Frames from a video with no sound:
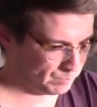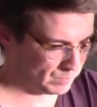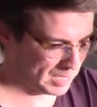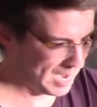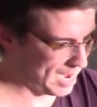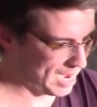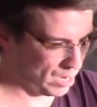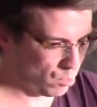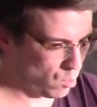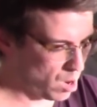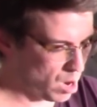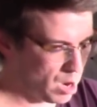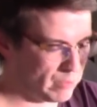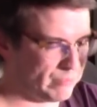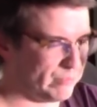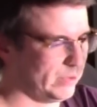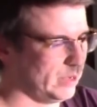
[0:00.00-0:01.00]
how
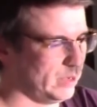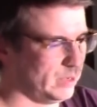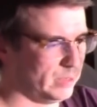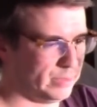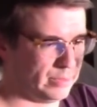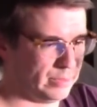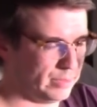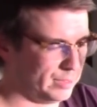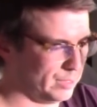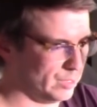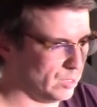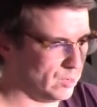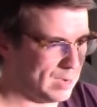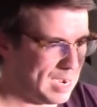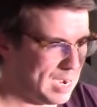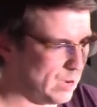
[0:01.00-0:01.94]
often, how